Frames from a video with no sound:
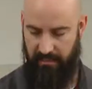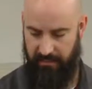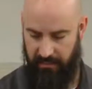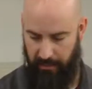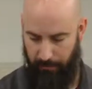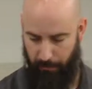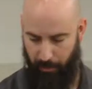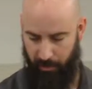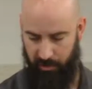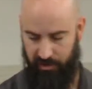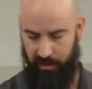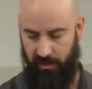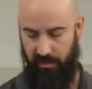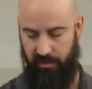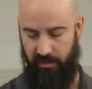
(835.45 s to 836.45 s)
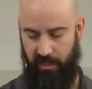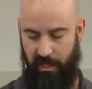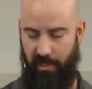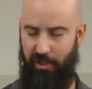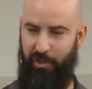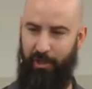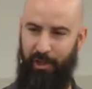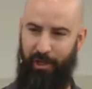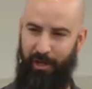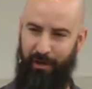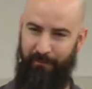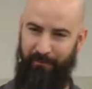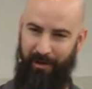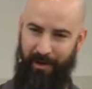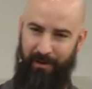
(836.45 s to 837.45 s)
depersonalization
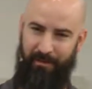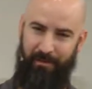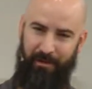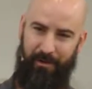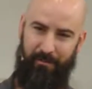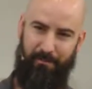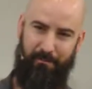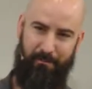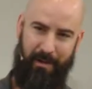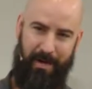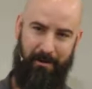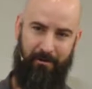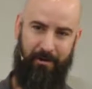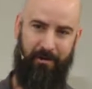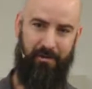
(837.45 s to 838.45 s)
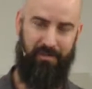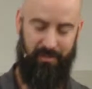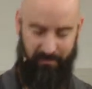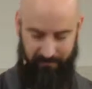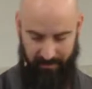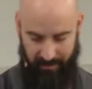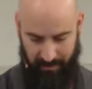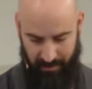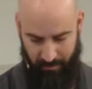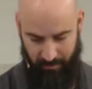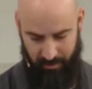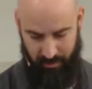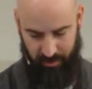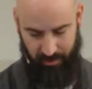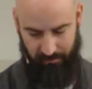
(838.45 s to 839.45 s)
of other bearers of the
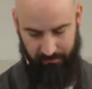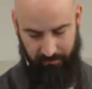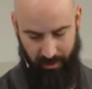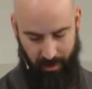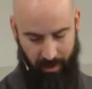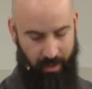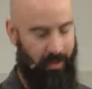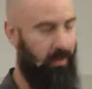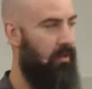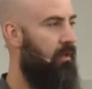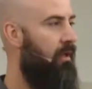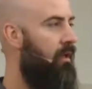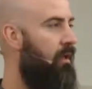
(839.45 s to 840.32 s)
image of God,